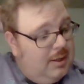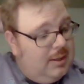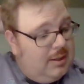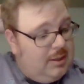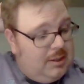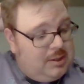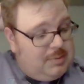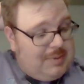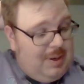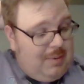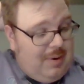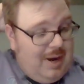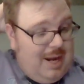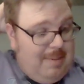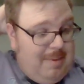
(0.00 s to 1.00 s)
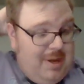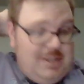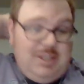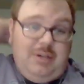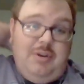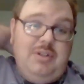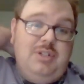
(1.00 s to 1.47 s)
Explain why he
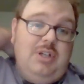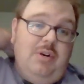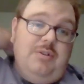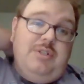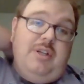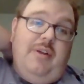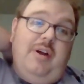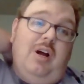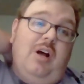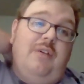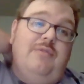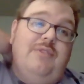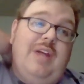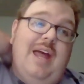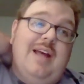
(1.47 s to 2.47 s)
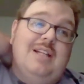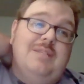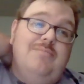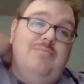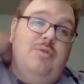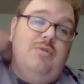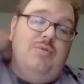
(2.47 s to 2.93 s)
basically is no selling all of Dan's
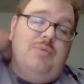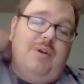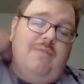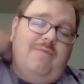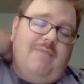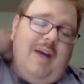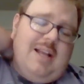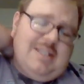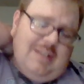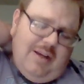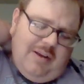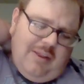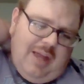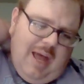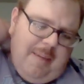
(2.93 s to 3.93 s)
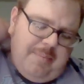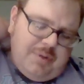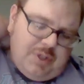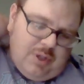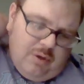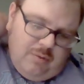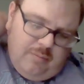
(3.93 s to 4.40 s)
moves when he fights something on the
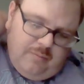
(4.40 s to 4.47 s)
episode.